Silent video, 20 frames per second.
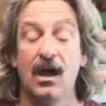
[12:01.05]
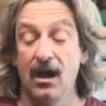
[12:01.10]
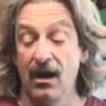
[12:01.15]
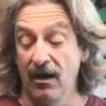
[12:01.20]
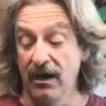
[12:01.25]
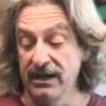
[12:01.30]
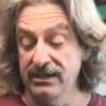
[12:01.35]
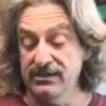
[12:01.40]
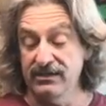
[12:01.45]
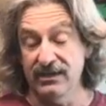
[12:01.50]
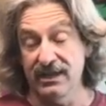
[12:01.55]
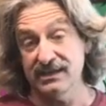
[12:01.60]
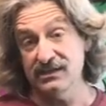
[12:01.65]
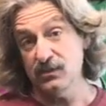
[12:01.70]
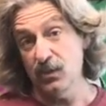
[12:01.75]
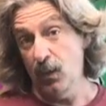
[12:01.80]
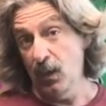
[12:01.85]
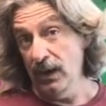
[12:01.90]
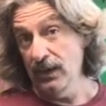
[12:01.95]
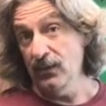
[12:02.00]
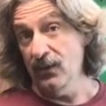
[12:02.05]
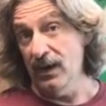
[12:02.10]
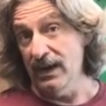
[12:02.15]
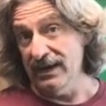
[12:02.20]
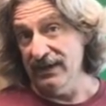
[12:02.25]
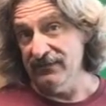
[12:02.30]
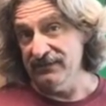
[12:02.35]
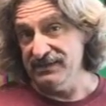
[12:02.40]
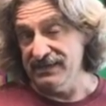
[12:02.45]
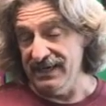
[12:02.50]
All right, so that's one
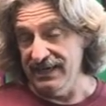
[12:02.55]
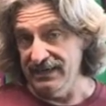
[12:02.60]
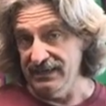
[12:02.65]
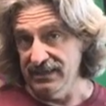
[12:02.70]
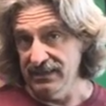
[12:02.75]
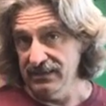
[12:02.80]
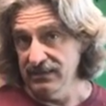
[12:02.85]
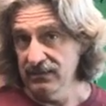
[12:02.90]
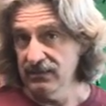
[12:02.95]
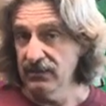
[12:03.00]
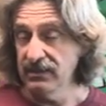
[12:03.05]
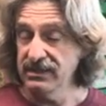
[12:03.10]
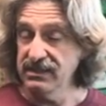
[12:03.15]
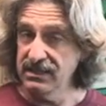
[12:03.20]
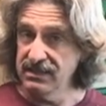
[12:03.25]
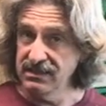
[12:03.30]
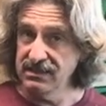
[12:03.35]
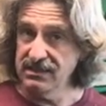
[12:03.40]
way of sanding, which is